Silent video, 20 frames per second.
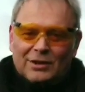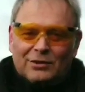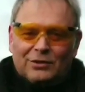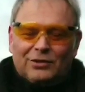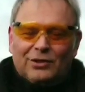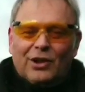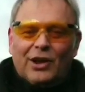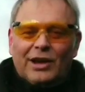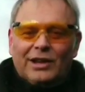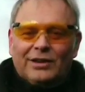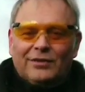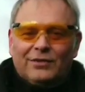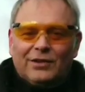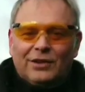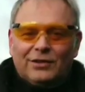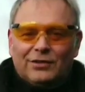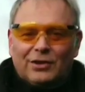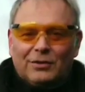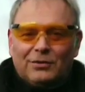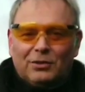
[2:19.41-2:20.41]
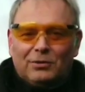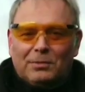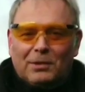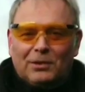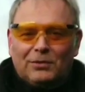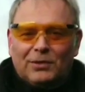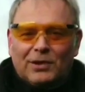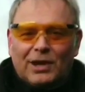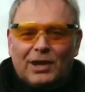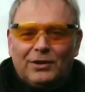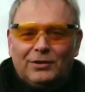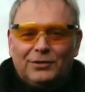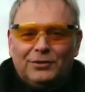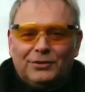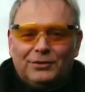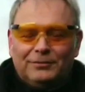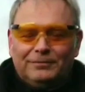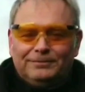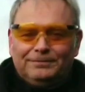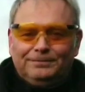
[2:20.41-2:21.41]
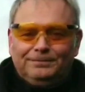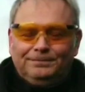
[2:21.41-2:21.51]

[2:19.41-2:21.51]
just slightly different in terms of specifications.